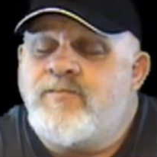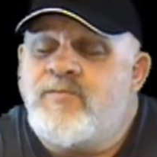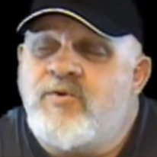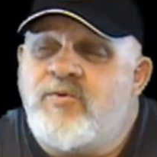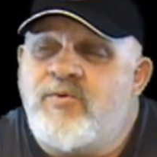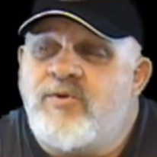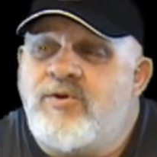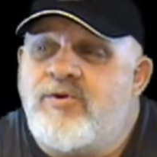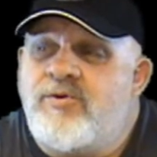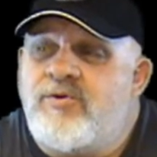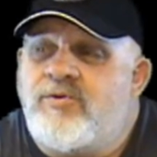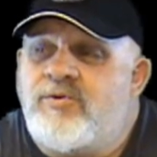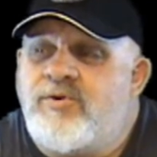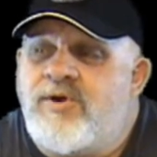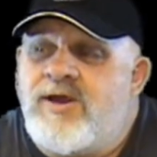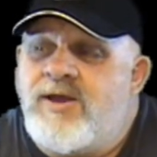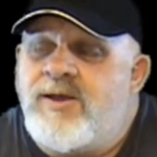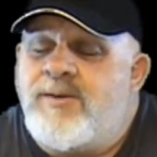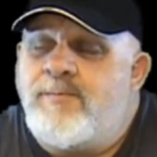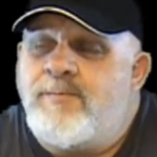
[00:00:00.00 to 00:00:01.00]
we
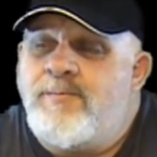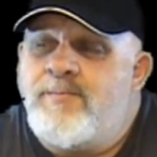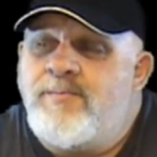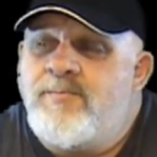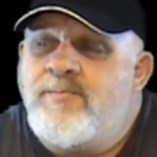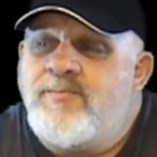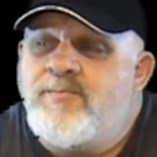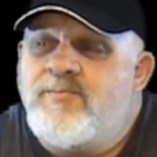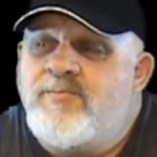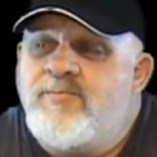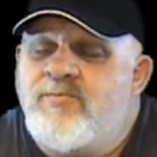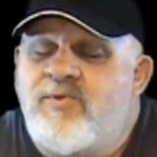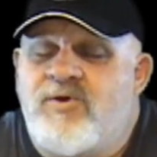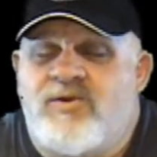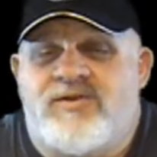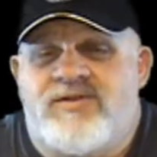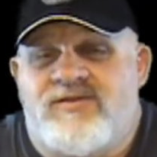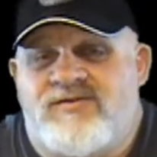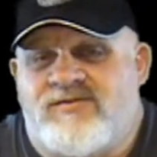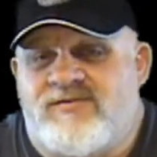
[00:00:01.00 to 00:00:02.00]
were, well,
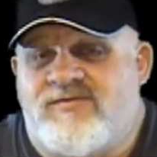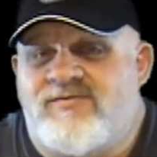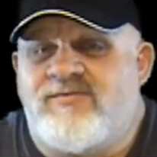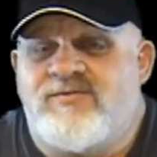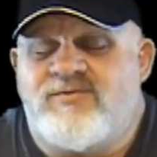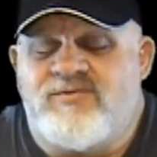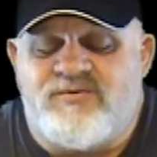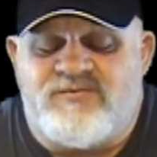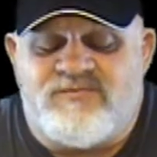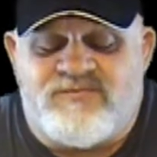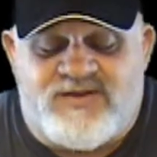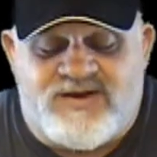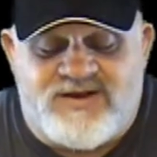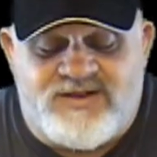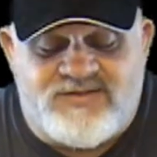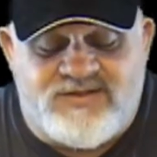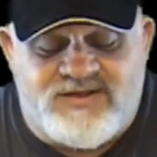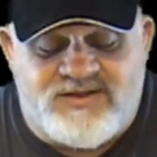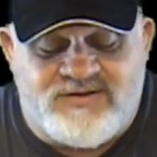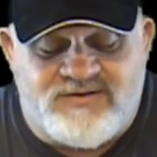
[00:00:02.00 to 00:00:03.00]
this is a good funny
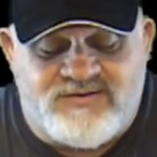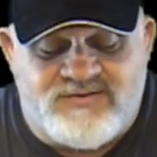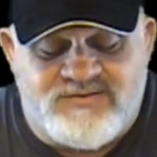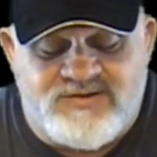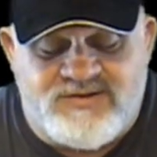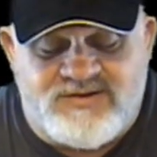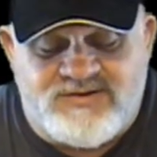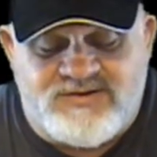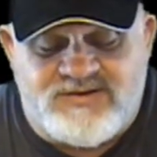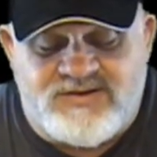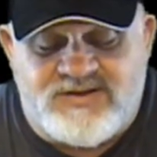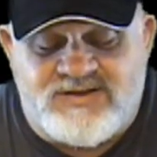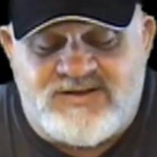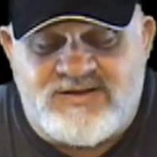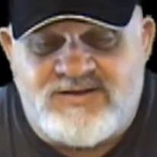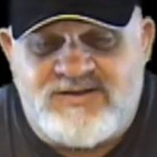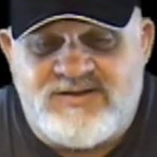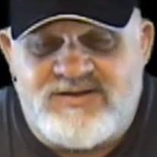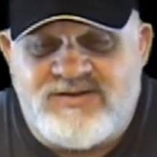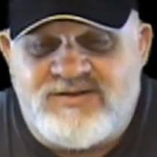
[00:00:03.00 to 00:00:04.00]
thing that
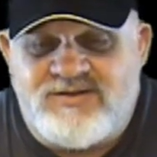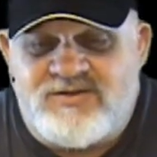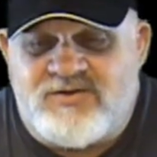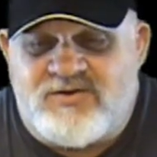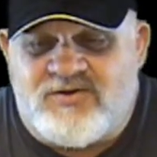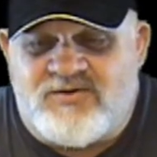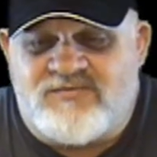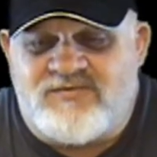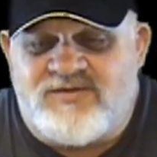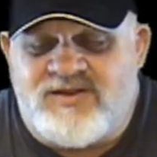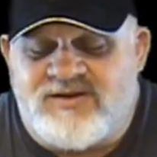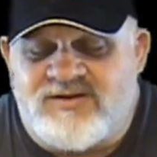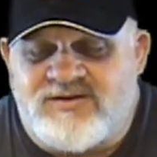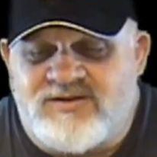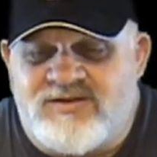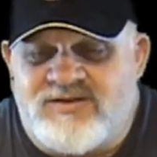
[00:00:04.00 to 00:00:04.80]
I've done to